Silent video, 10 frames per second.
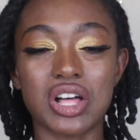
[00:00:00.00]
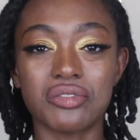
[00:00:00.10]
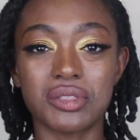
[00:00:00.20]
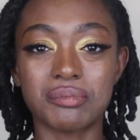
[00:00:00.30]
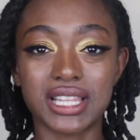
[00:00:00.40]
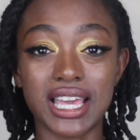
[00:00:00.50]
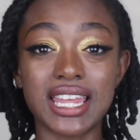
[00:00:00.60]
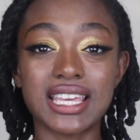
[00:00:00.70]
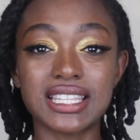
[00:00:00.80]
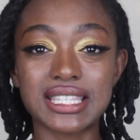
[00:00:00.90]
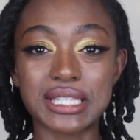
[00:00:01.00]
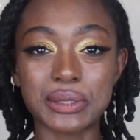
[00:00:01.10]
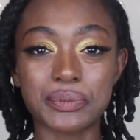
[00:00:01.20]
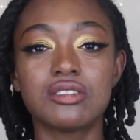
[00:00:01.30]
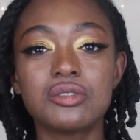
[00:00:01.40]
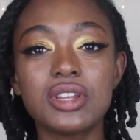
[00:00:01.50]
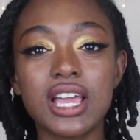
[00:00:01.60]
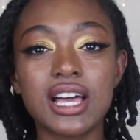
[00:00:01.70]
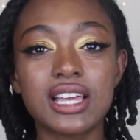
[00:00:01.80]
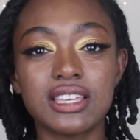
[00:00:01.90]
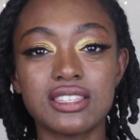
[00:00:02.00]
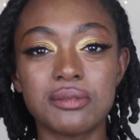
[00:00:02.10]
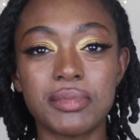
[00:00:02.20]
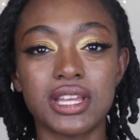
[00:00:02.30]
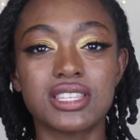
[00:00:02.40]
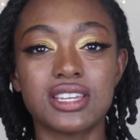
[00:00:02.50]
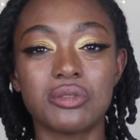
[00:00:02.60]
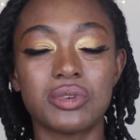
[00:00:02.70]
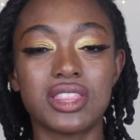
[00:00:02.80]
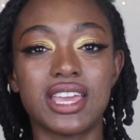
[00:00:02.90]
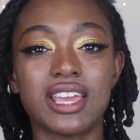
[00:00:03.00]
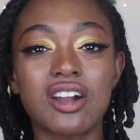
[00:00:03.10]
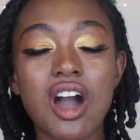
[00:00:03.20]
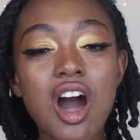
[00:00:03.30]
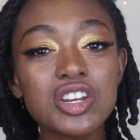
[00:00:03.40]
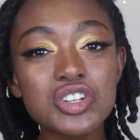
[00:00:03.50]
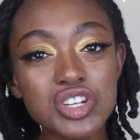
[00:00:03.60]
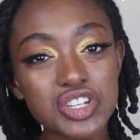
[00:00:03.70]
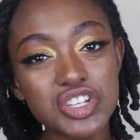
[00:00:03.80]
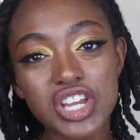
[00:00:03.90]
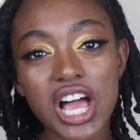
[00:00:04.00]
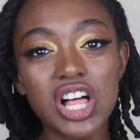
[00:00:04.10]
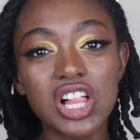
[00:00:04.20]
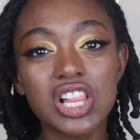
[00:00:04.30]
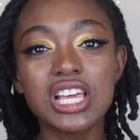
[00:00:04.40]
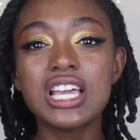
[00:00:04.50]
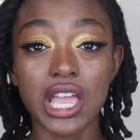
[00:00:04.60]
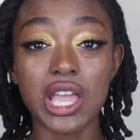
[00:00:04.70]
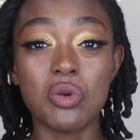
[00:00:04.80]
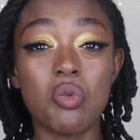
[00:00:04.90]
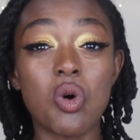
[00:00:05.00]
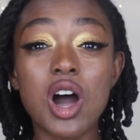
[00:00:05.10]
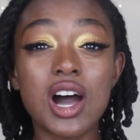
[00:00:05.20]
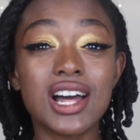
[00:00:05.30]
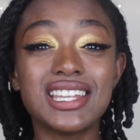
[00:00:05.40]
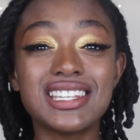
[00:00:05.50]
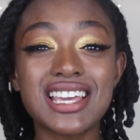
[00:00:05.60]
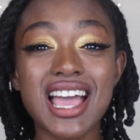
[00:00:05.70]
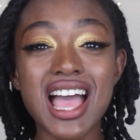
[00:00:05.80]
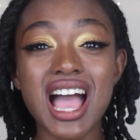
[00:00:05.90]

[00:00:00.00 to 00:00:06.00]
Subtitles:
of the planets. Surya is depicted with a conch shell, a wand,